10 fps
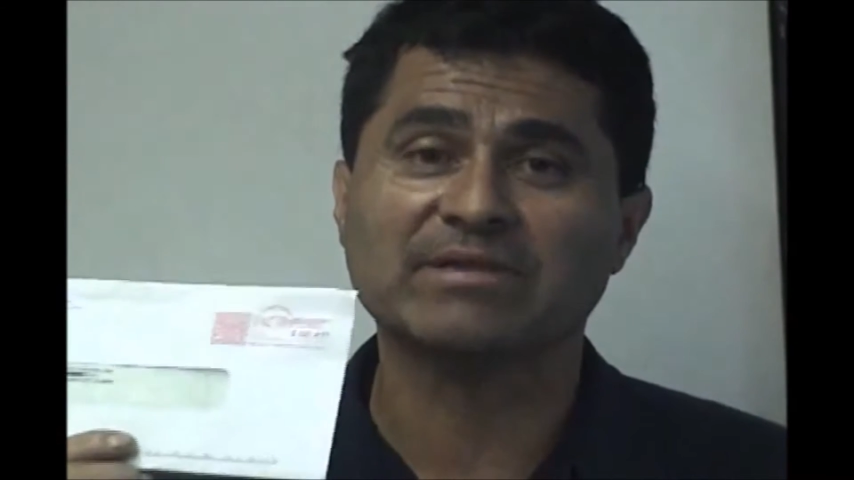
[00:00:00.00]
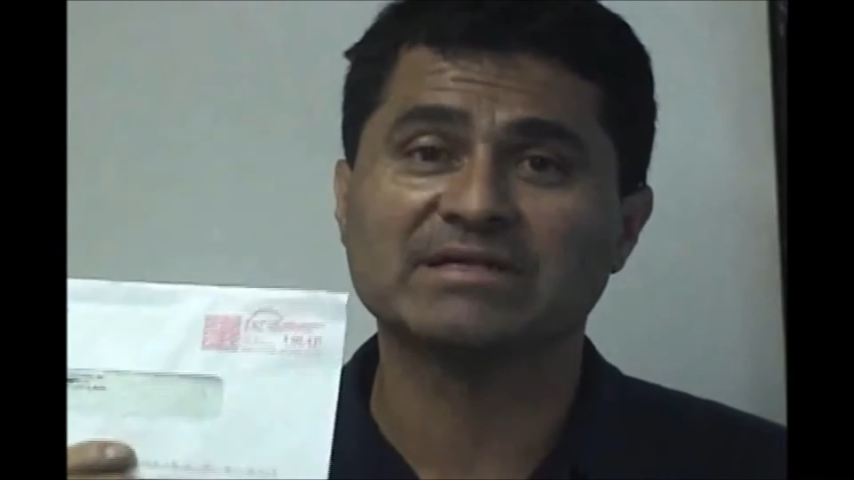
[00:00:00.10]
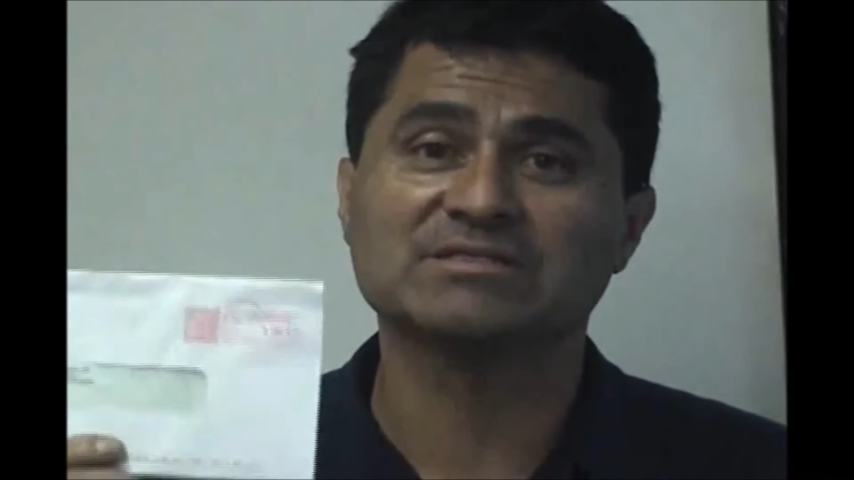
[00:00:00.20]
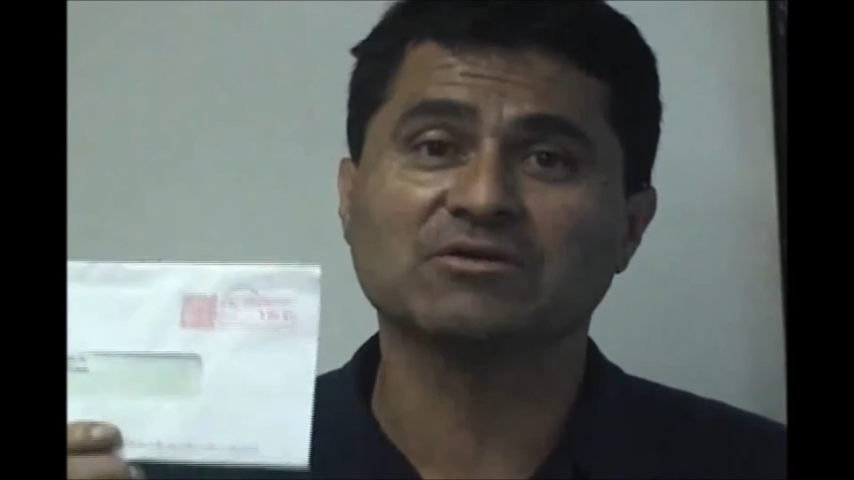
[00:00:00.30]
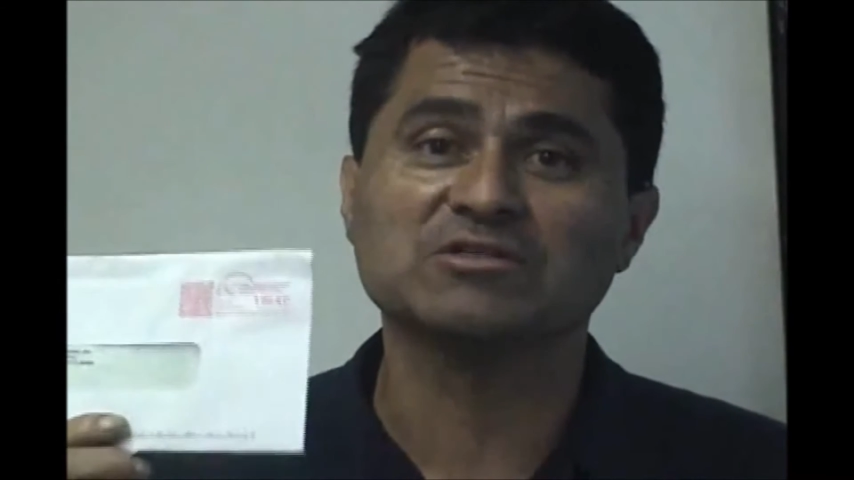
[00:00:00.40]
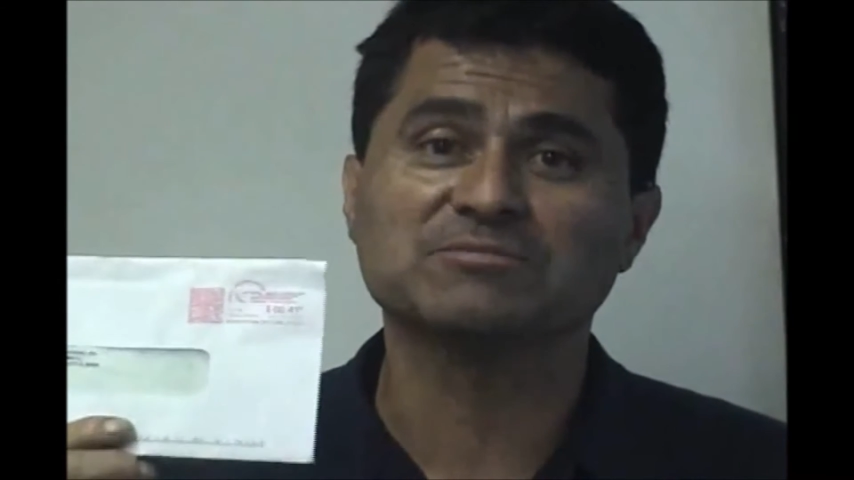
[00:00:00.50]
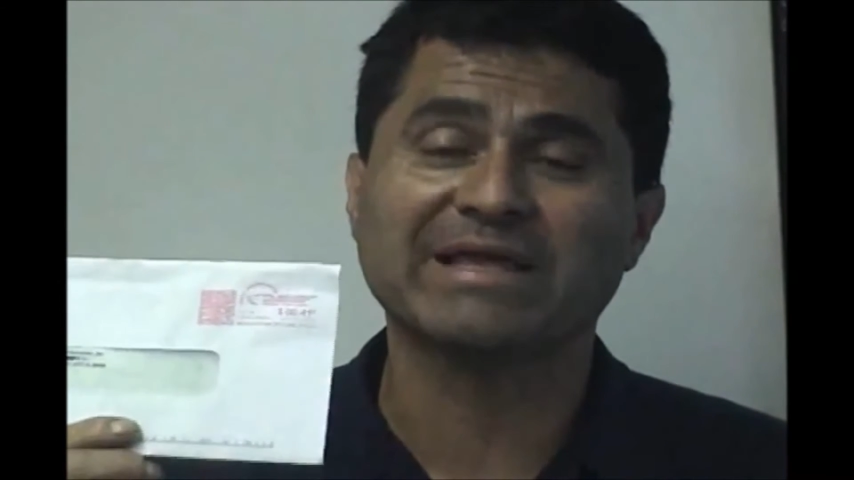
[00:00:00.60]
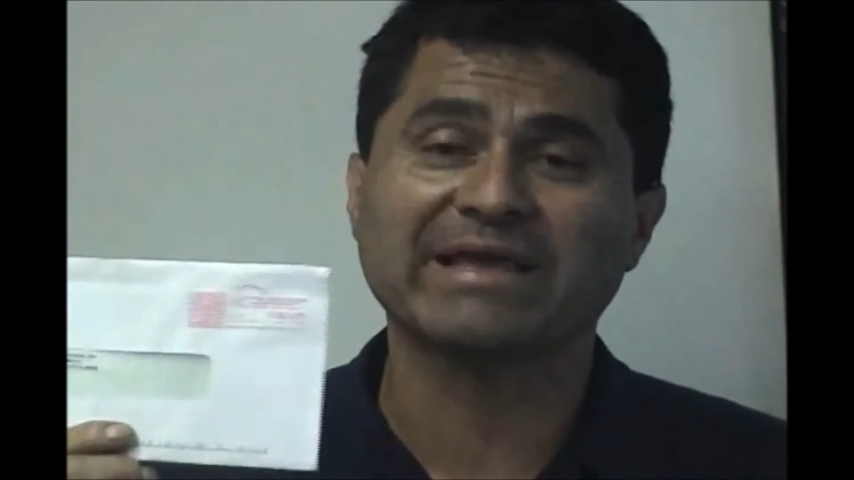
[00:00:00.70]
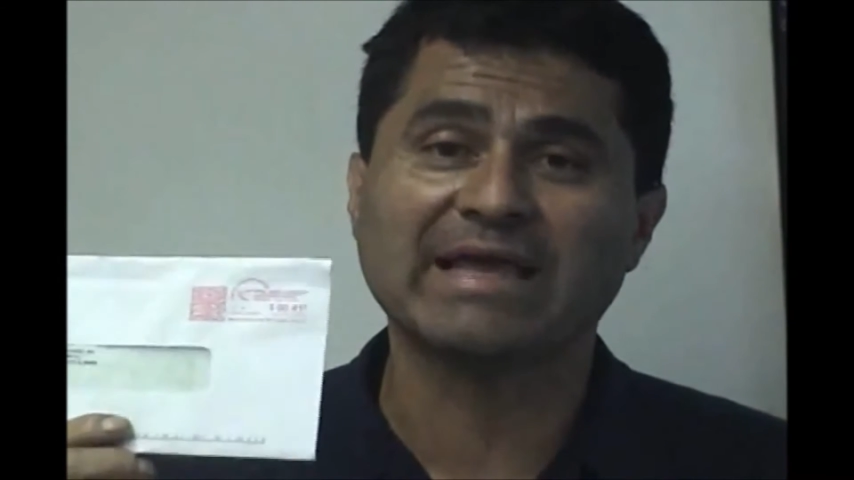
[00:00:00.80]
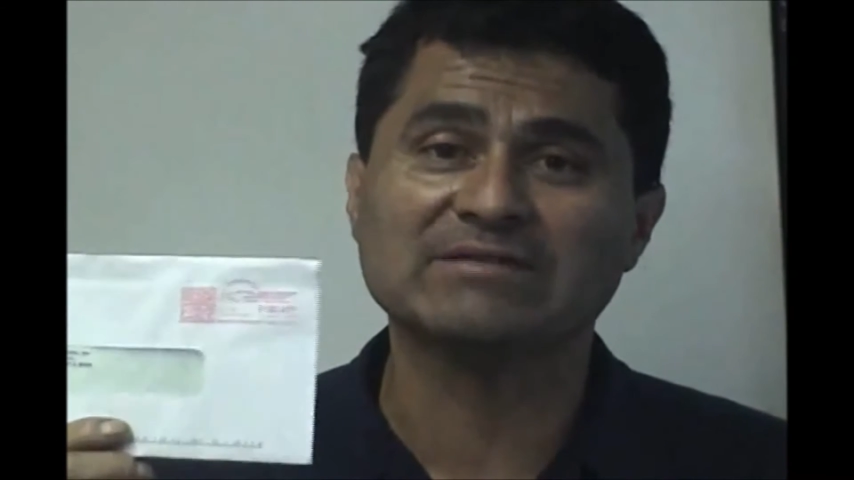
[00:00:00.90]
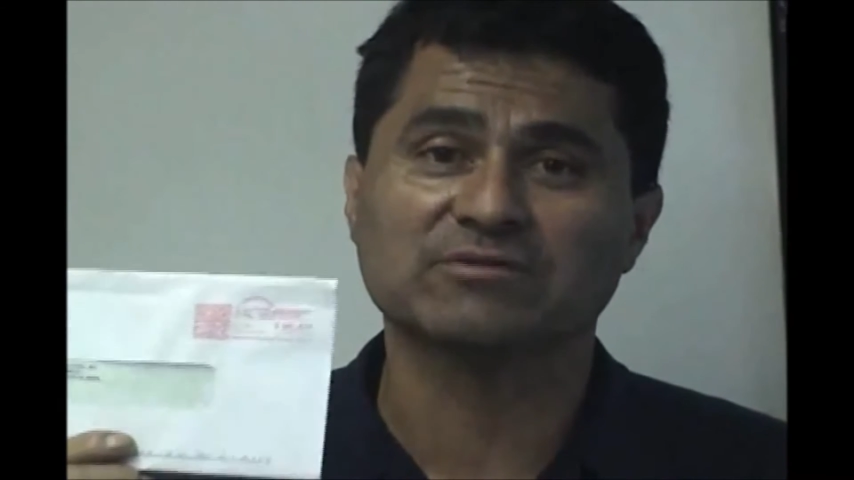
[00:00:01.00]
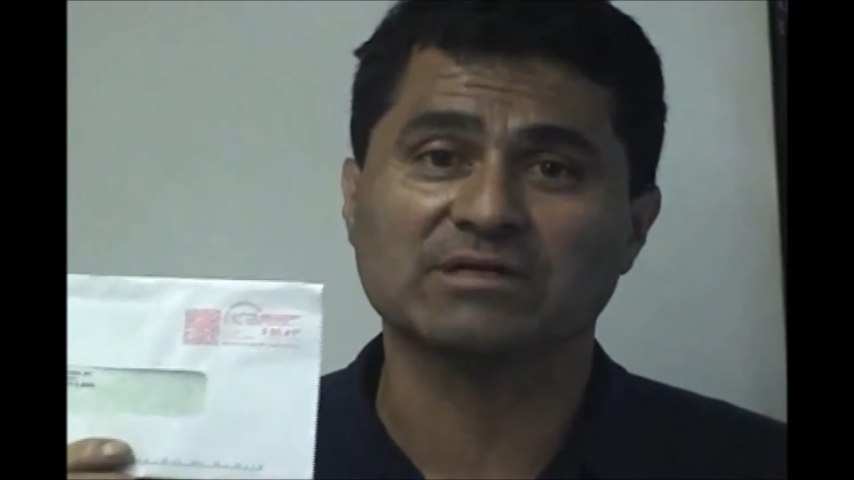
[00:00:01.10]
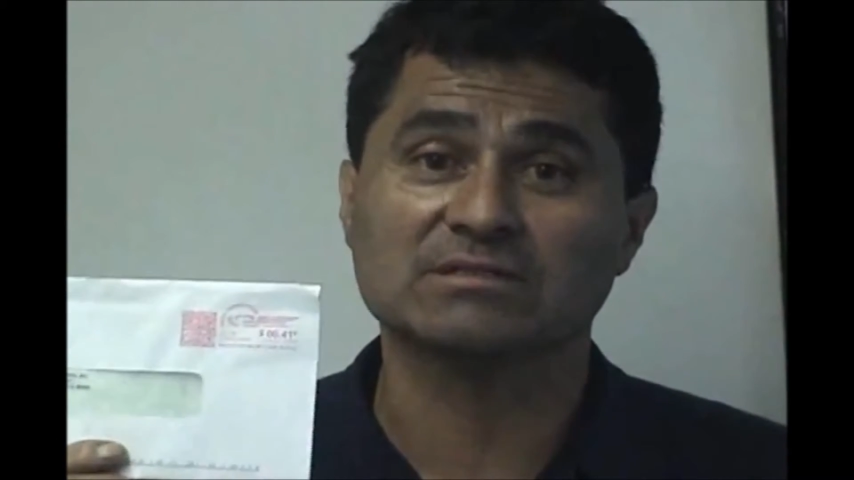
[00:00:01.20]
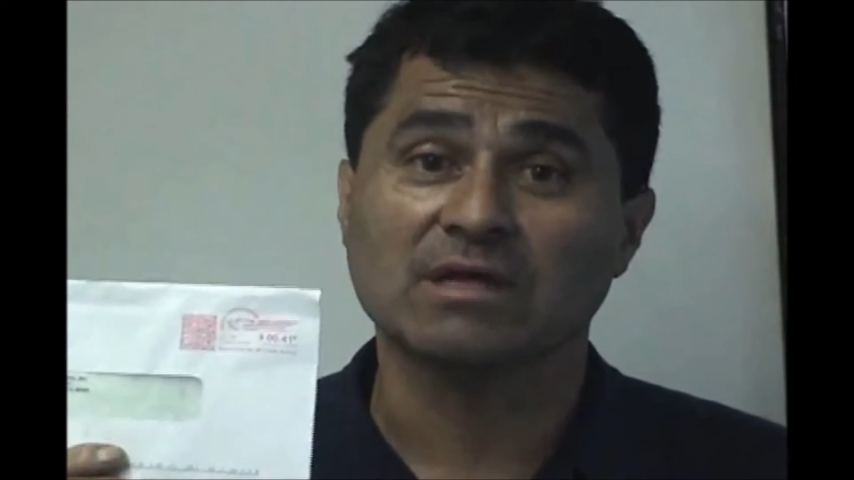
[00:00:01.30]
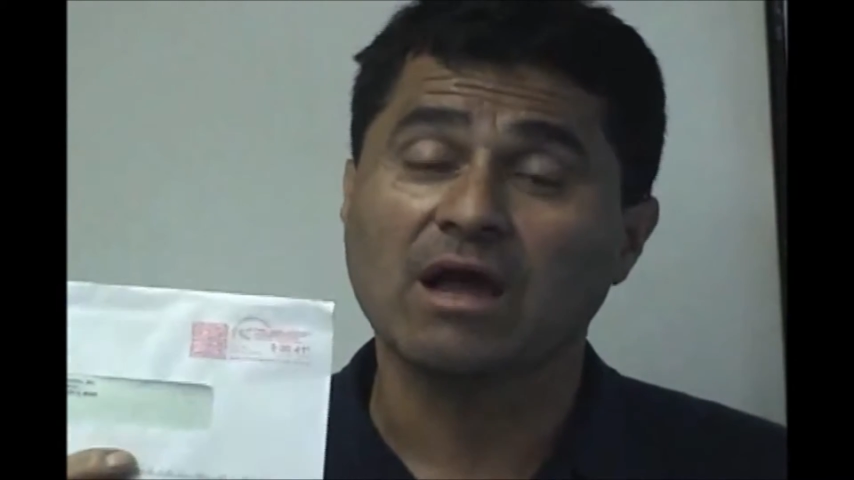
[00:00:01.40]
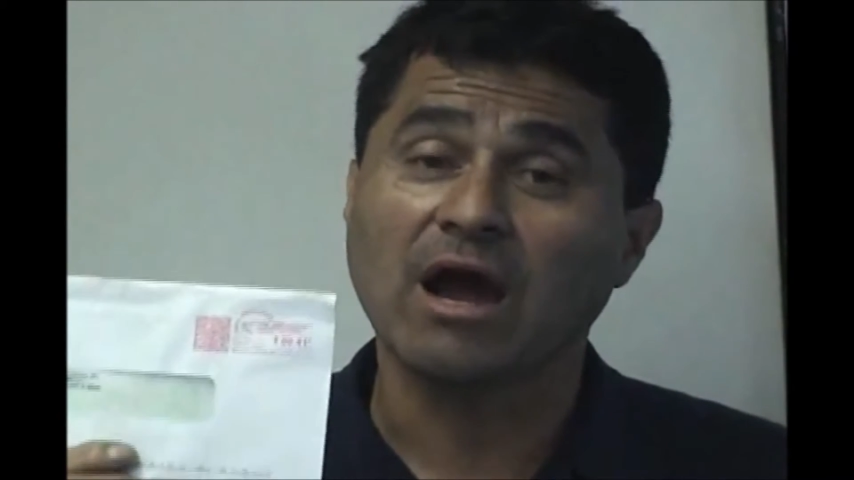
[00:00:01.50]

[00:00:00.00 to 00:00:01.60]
Ness, you always play games with us.